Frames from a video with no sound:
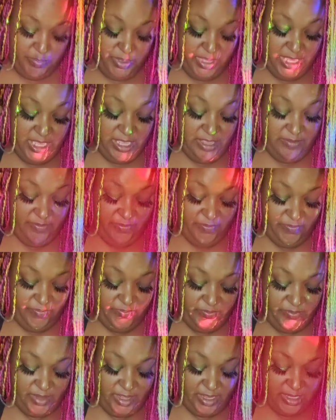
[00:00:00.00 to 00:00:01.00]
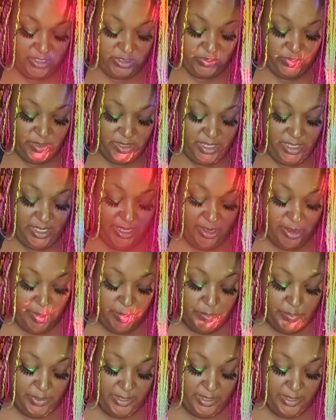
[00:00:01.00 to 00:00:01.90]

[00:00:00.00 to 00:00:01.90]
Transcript: beef, like a 20 year